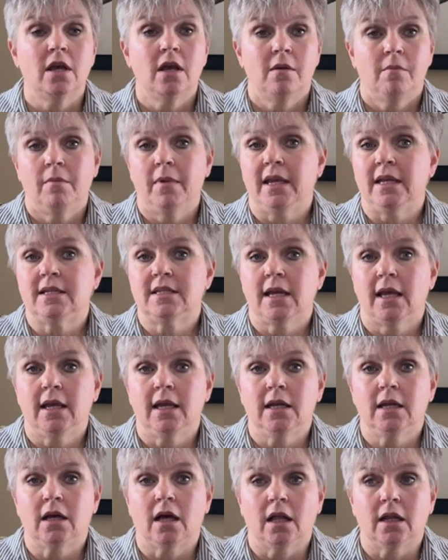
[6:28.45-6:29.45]

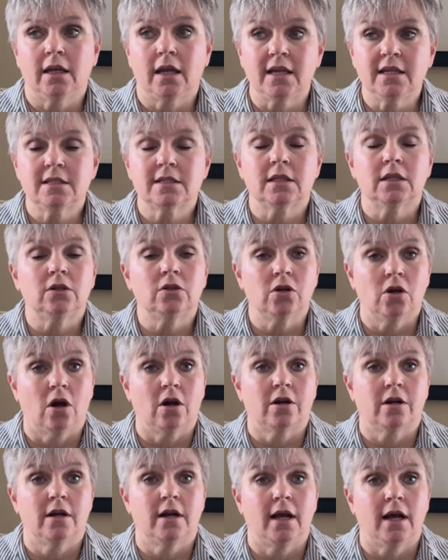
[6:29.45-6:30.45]
maintain a nice little
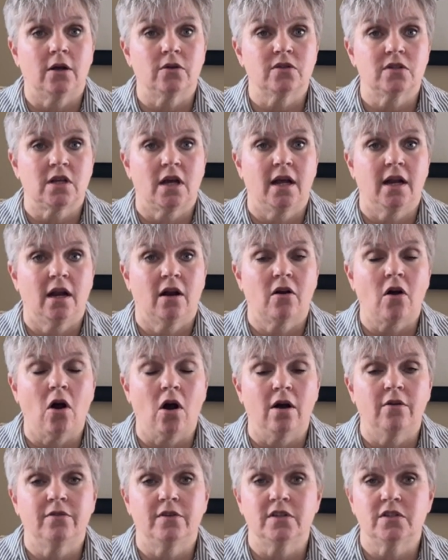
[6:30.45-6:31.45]
garden outside our
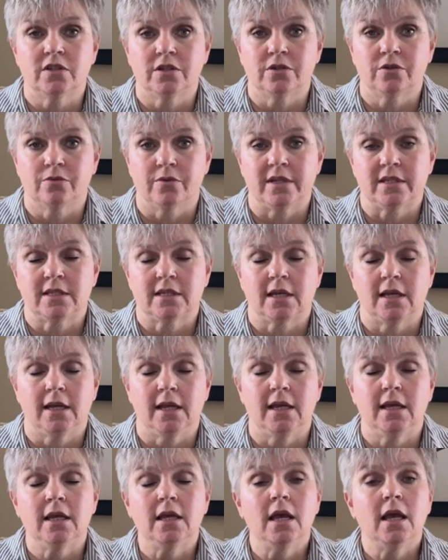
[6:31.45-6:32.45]
office in Oriskany,